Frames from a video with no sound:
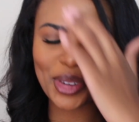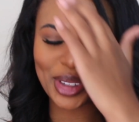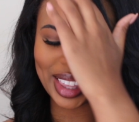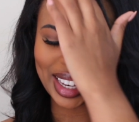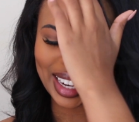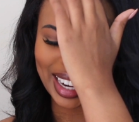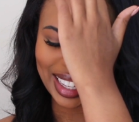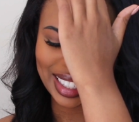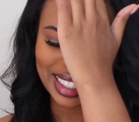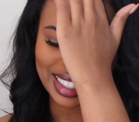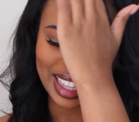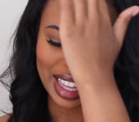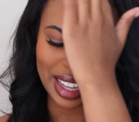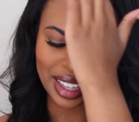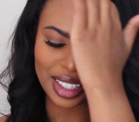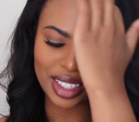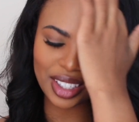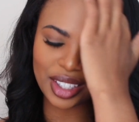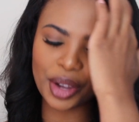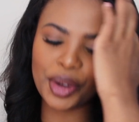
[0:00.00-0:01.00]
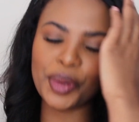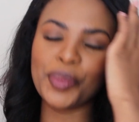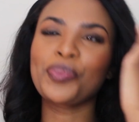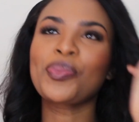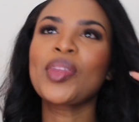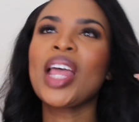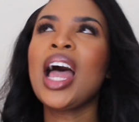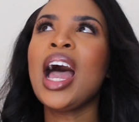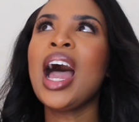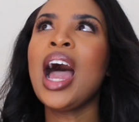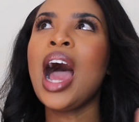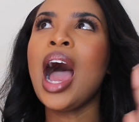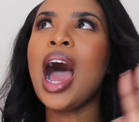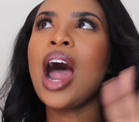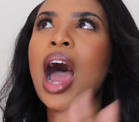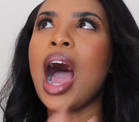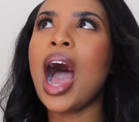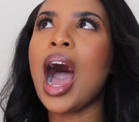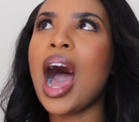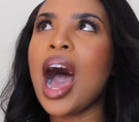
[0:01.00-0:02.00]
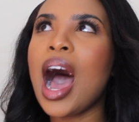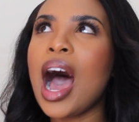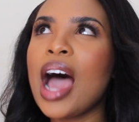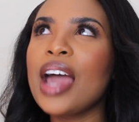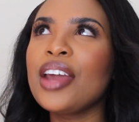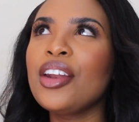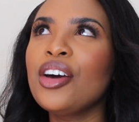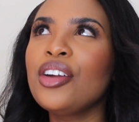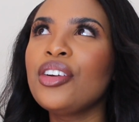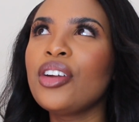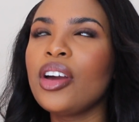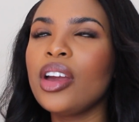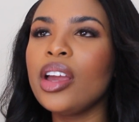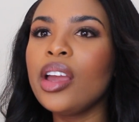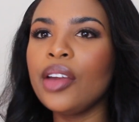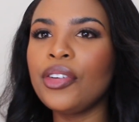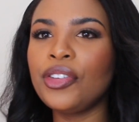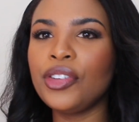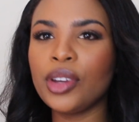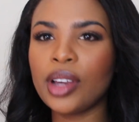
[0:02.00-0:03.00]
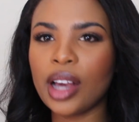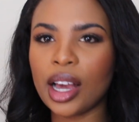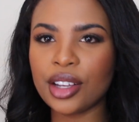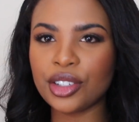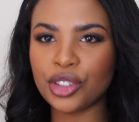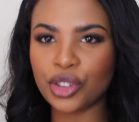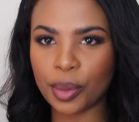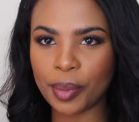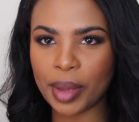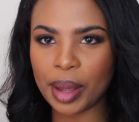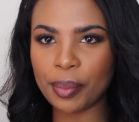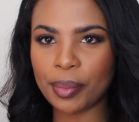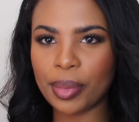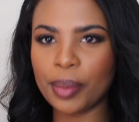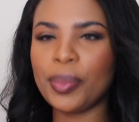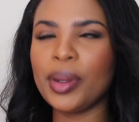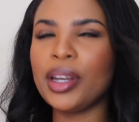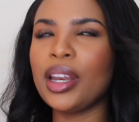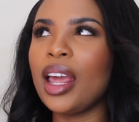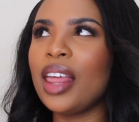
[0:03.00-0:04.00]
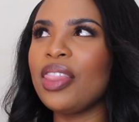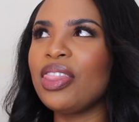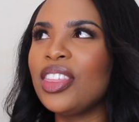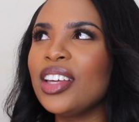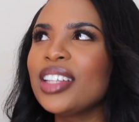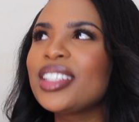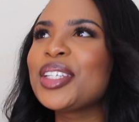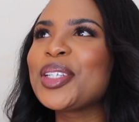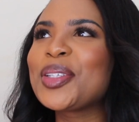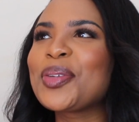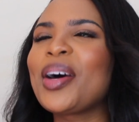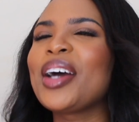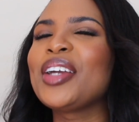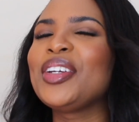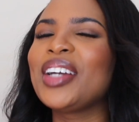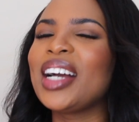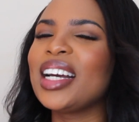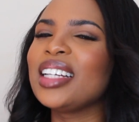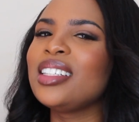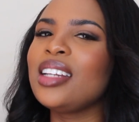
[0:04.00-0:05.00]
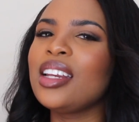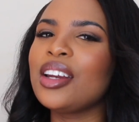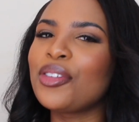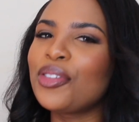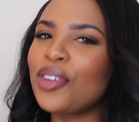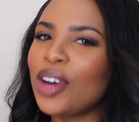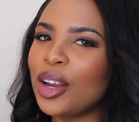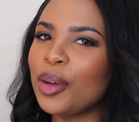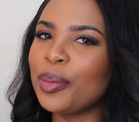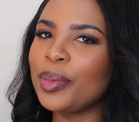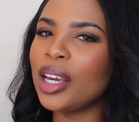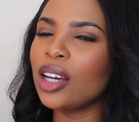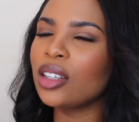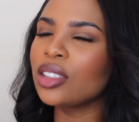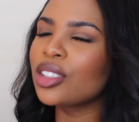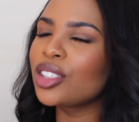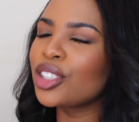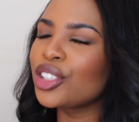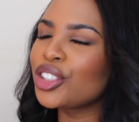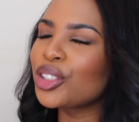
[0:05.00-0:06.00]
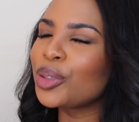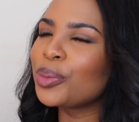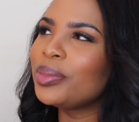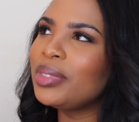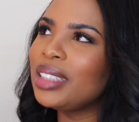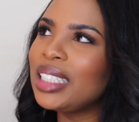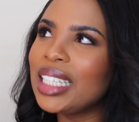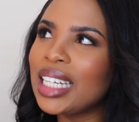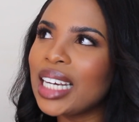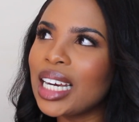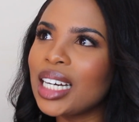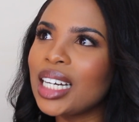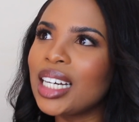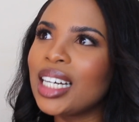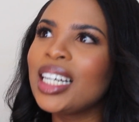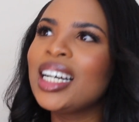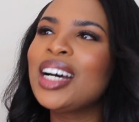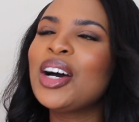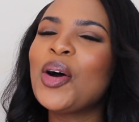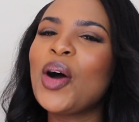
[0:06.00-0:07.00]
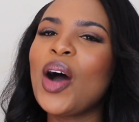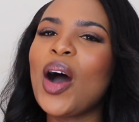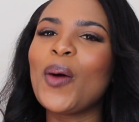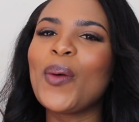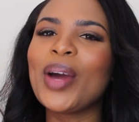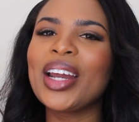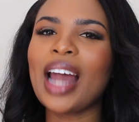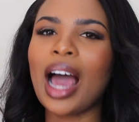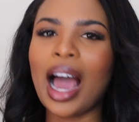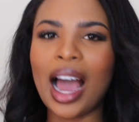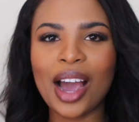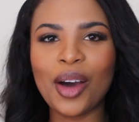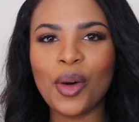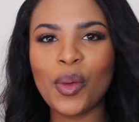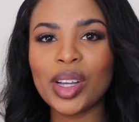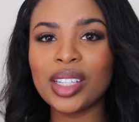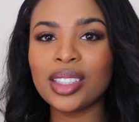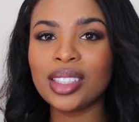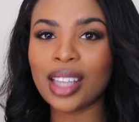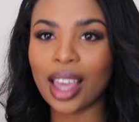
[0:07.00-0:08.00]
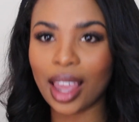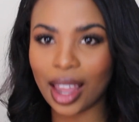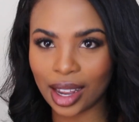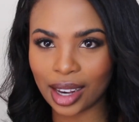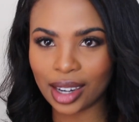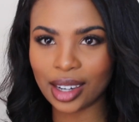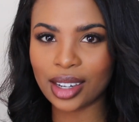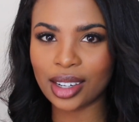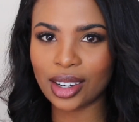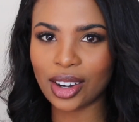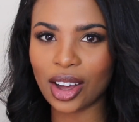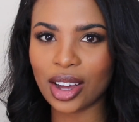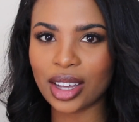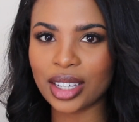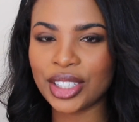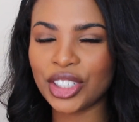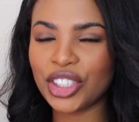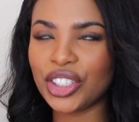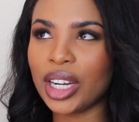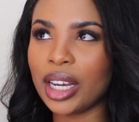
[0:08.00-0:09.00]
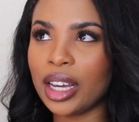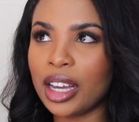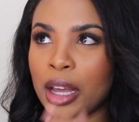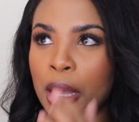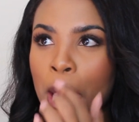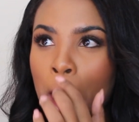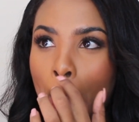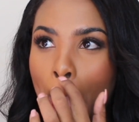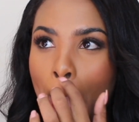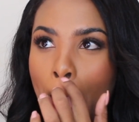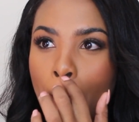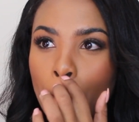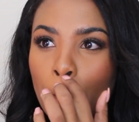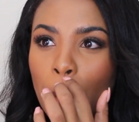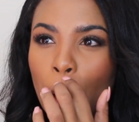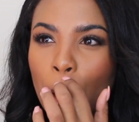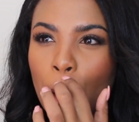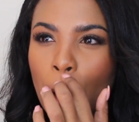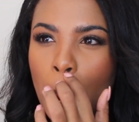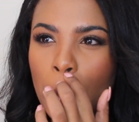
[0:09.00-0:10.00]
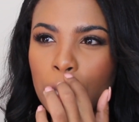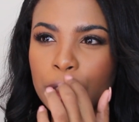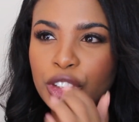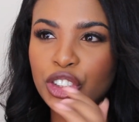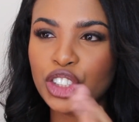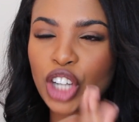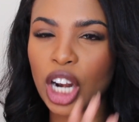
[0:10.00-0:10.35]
for the next thing. So I don't know if you guys remember, but this is why you guys need to follow me on social media. When I went to England last year, around